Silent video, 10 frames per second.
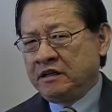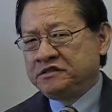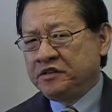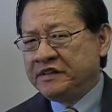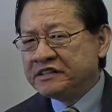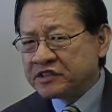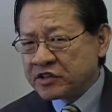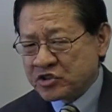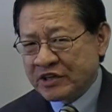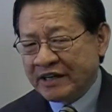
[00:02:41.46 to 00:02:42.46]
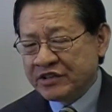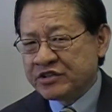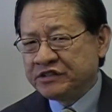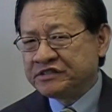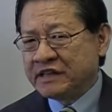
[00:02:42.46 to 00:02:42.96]
So these are the
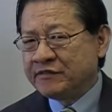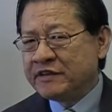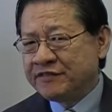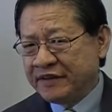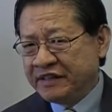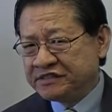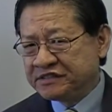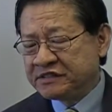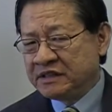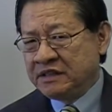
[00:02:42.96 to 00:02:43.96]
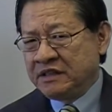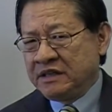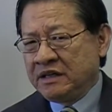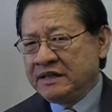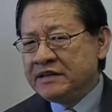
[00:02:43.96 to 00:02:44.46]
challenges that we face.
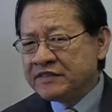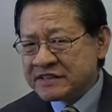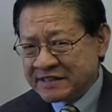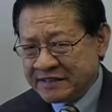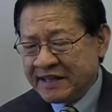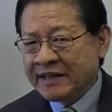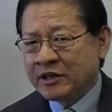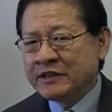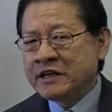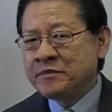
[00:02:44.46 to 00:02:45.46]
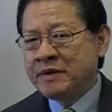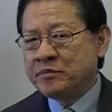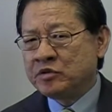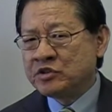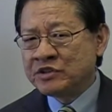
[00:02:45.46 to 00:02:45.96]
Even today, our young
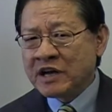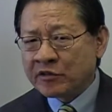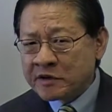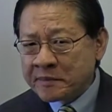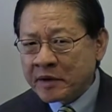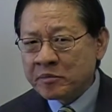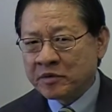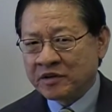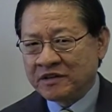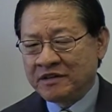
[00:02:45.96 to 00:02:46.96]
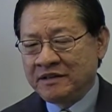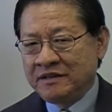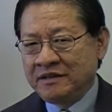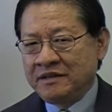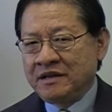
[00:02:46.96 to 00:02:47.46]
people do not remember
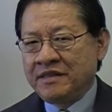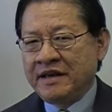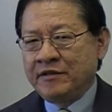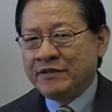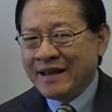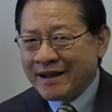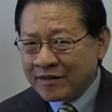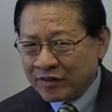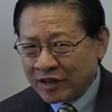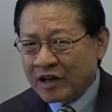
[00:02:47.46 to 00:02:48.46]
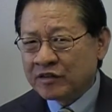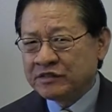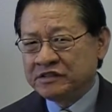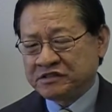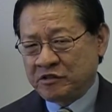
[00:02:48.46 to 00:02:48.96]
that we have a lot of
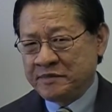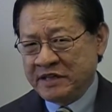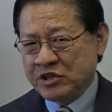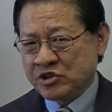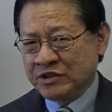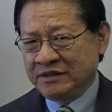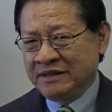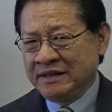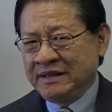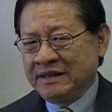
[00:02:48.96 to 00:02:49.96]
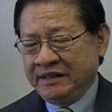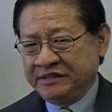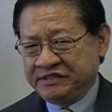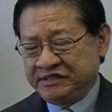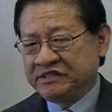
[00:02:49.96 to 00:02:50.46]
discrimination in
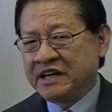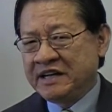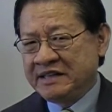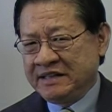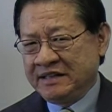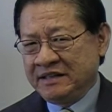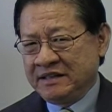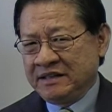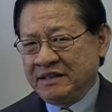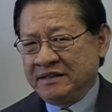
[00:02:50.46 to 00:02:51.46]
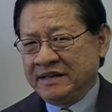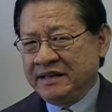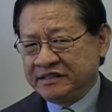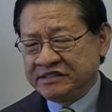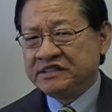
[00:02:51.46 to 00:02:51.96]
society that
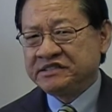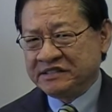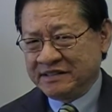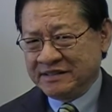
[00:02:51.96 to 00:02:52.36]
exists.